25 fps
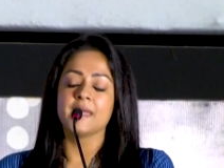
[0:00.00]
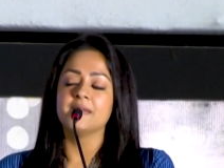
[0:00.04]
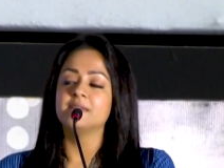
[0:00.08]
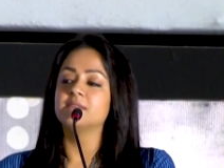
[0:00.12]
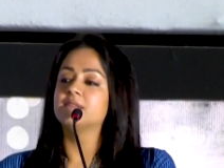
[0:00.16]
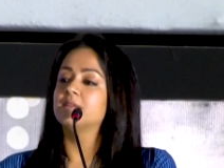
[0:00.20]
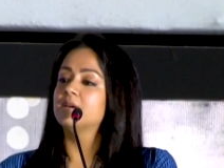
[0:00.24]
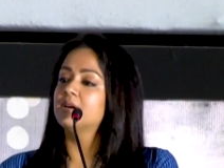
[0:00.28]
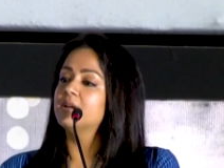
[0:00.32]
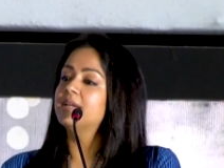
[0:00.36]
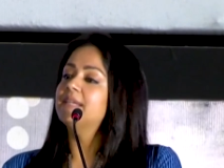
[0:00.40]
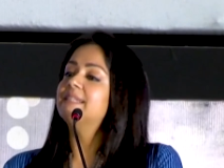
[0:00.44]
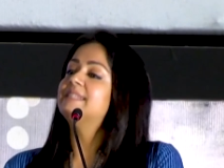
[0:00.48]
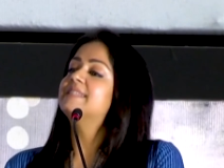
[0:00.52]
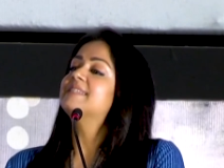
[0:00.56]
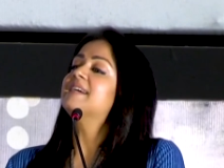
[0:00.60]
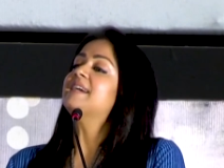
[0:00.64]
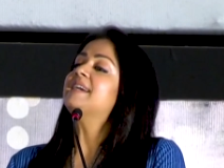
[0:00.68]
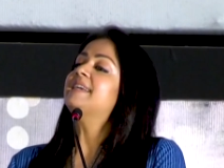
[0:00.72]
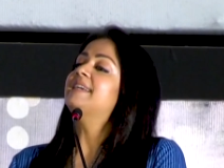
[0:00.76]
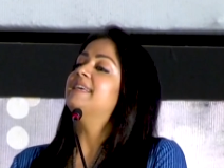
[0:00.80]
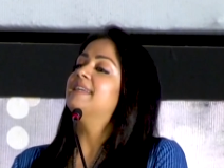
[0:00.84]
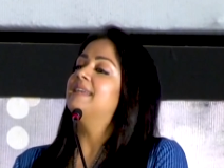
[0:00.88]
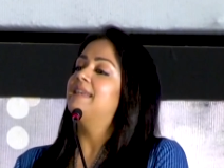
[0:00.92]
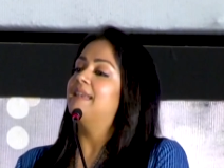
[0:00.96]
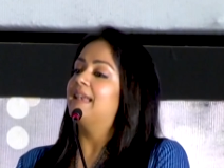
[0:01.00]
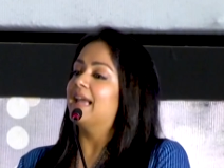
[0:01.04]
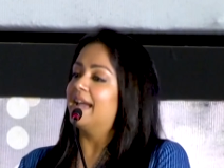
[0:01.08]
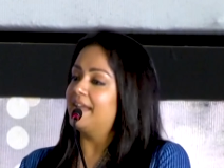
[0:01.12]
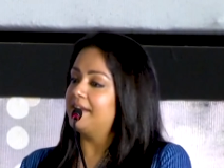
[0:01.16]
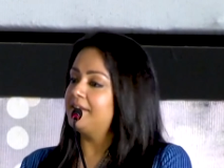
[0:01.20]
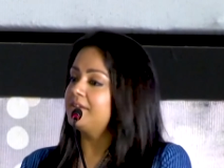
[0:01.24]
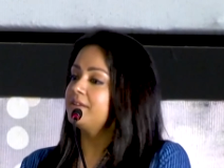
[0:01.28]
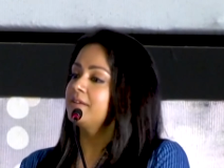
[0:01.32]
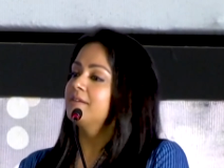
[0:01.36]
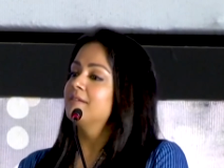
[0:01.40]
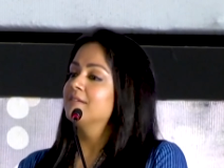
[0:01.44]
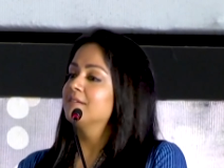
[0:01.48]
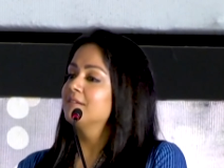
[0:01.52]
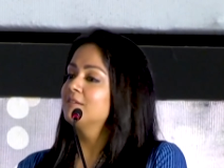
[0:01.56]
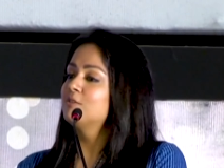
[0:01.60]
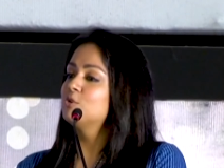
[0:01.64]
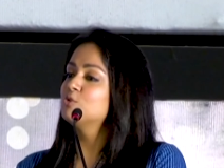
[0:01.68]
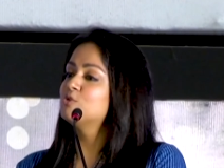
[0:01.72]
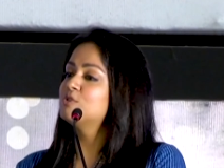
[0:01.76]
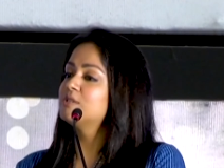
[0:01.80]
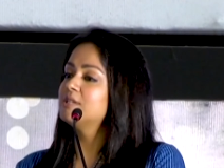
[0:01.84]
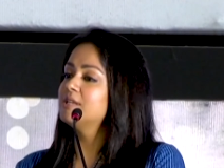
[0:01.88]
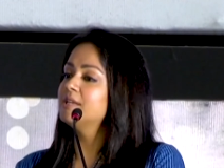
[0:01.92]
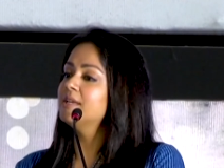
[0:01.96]
Sir, it's a delight
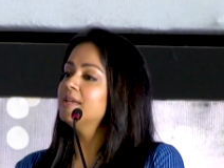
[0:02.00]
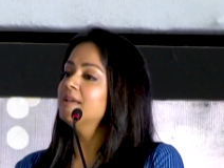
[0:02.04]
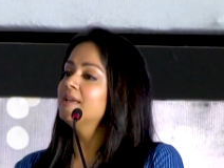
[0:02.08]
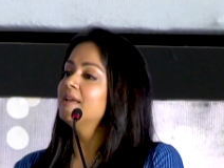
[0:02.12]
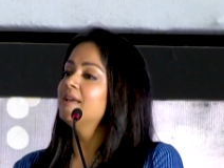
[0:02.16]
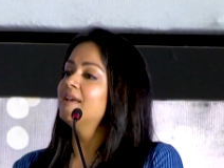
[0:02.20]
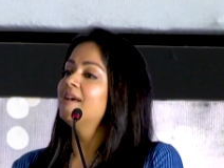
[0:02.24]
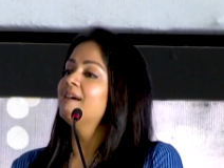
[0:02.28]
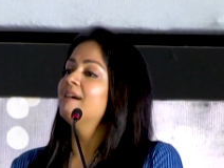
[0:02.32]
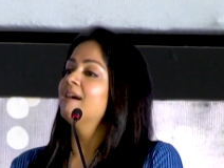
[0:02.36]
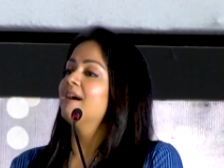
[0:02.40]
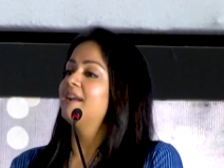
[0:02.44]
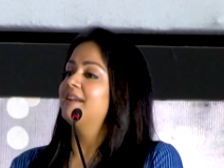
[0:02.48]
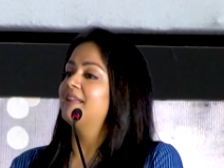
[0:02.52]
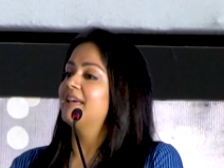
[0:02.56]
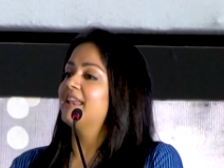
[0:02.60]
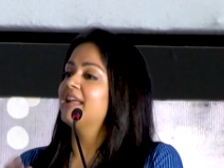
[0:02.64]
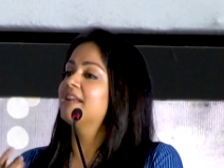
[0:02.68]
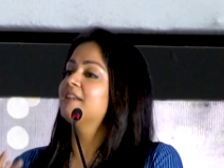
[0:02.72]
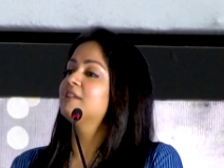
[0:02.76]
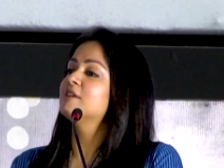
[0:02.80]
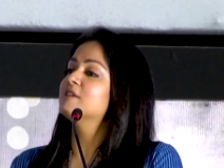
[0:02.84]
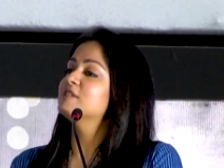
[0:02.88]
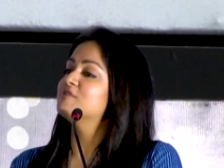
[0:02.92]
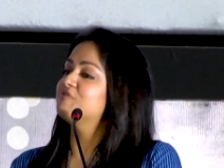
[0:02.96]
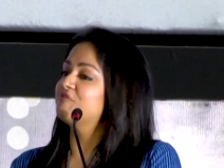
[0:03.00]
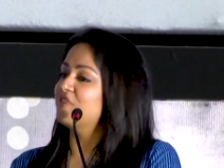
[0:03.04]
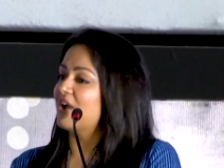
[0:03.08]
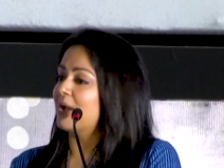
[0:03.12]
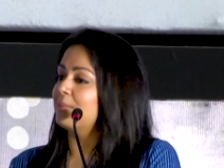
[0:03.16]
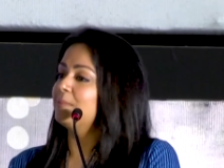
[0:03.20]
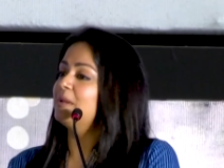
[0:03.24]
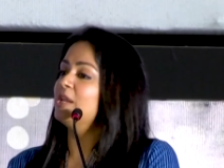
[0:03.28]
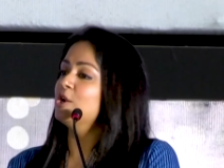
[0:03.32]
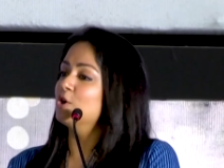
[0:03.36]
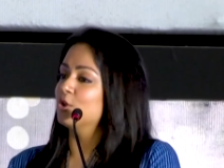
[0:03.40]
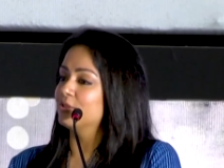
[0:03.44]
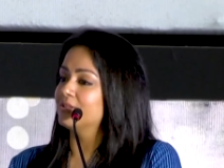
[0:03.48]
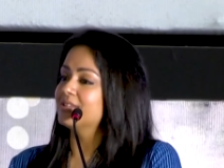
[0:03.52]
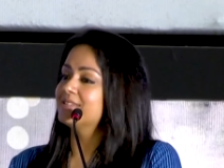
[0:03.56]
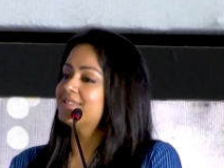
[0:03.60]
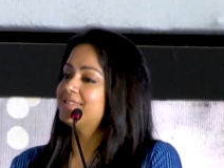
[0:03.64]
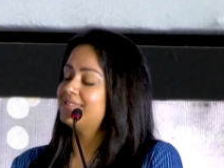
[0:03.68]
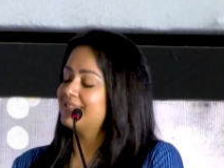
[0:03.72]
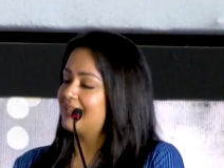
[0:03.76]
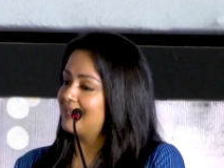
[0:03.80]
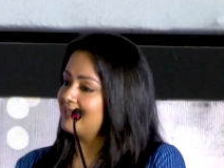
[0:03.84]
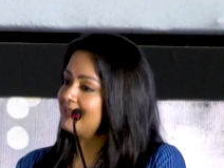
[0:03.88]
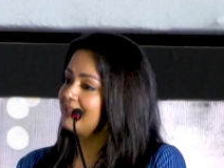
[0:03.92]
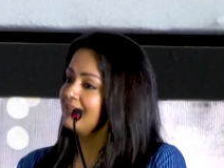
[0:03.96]
to see a director's family on the
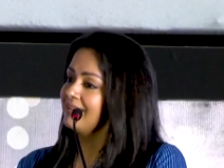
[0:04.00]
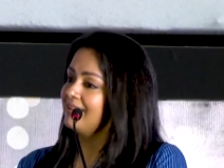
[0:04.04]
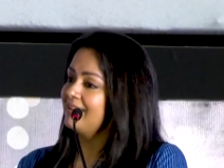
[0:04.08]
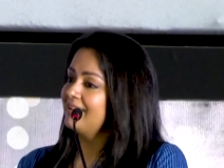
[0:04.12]
set.